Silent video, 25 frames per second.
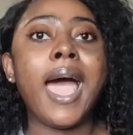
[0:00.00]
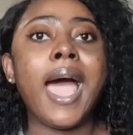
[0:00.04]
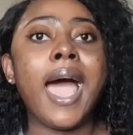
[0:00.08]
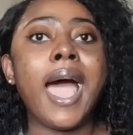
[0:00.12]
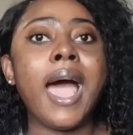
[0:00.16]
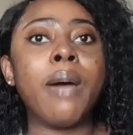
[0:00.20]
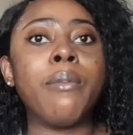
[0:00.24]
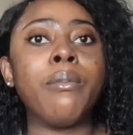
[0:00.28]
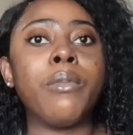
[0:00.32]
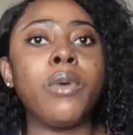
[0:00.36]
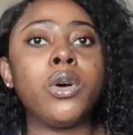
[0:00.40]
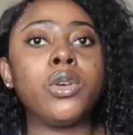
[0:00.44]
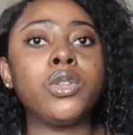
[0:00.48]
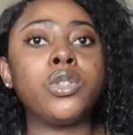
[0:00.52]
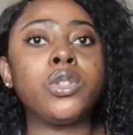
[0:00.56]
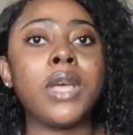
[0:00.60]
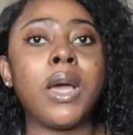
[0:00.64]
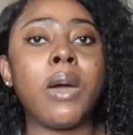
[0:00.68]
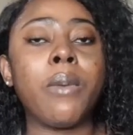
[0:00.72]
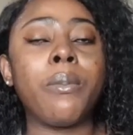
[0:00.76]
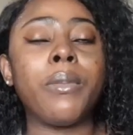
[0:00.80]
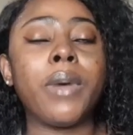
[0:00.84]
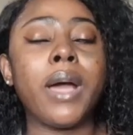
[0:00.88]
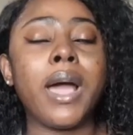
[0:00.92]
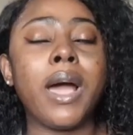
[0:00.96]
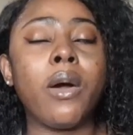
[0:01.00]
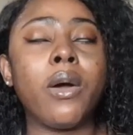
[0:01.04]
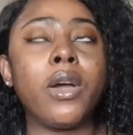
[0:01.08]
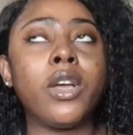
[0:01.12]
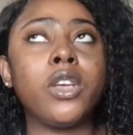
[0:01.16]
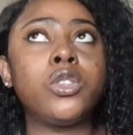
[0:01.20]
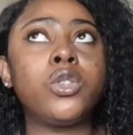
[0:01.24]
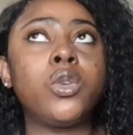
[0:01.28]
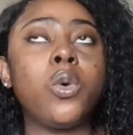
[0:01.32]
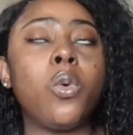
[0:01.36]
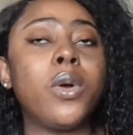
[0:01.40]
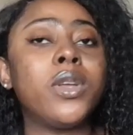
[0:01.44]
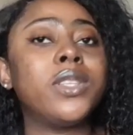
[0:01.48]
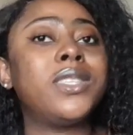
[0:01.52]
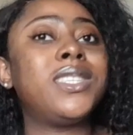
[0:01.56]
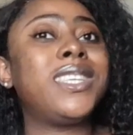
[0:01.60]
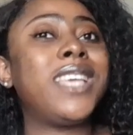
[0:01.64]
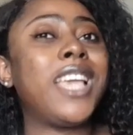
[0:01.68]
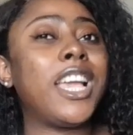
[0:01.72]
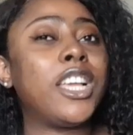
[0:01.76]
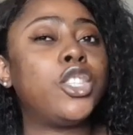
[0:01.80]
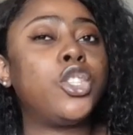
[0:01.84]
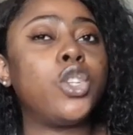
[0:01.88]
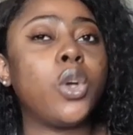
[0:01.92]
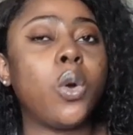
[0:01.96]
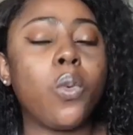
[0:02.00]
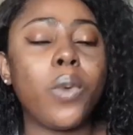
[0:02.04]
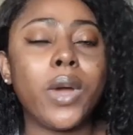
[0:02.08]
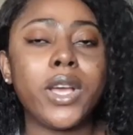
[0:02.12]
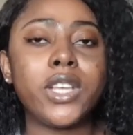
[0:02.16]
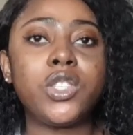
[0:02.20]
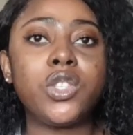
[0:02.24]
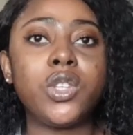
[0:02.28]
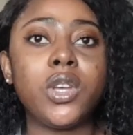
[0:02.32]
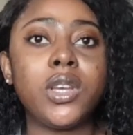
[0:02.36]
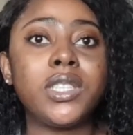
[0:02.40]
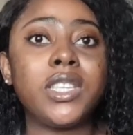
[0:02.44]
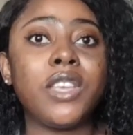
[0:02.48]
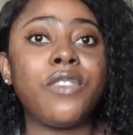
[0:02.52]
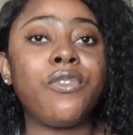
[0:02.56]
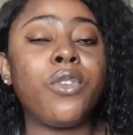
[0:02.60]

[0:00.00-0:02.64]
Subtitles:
I also want to get your questions.